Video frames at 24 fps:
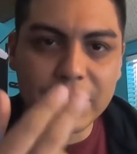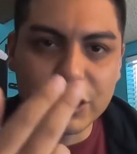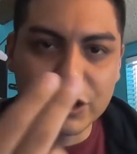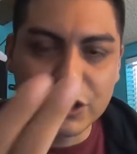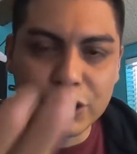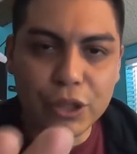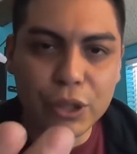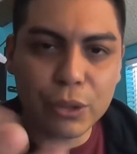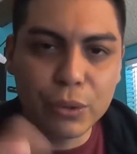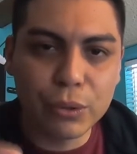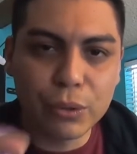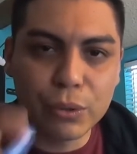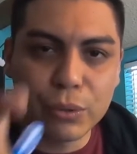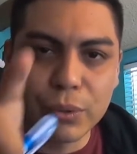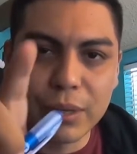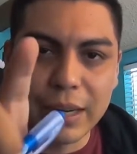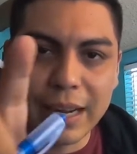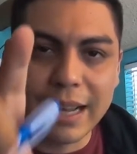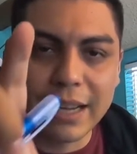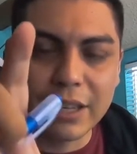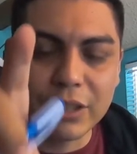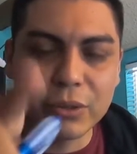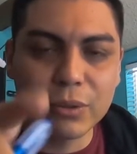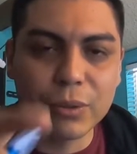a show to an
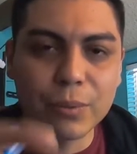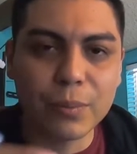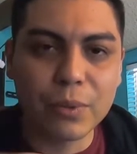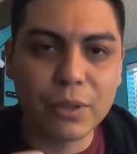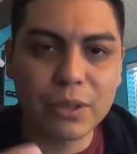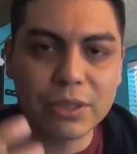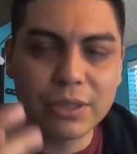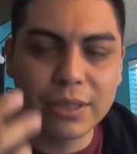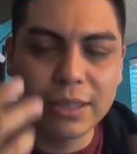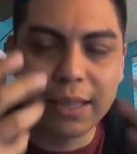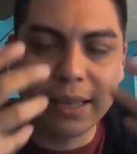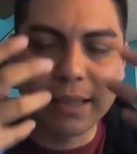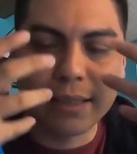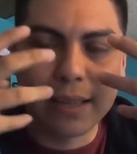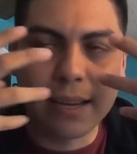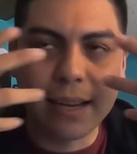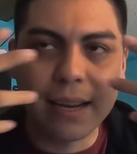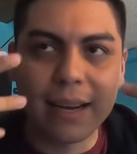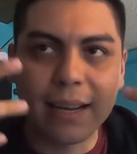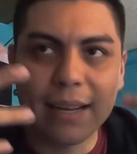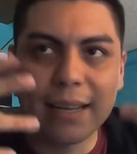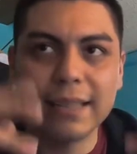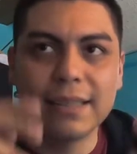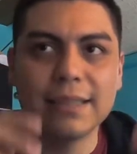actual person, like the
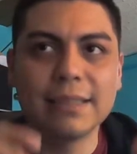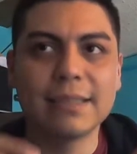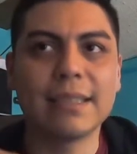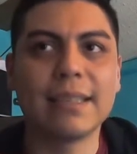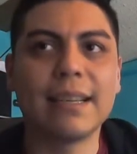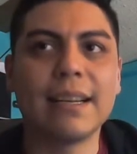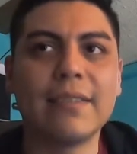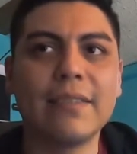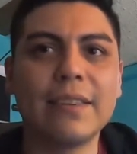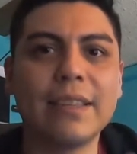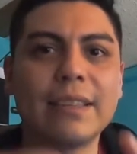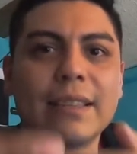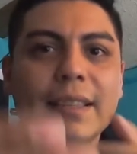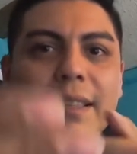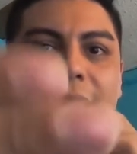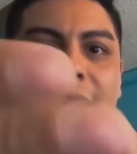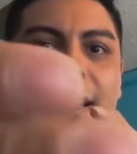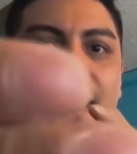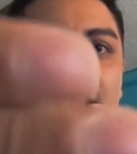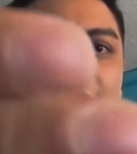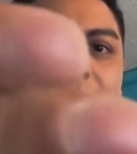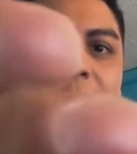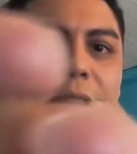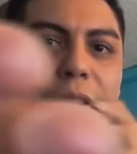eyes and everything,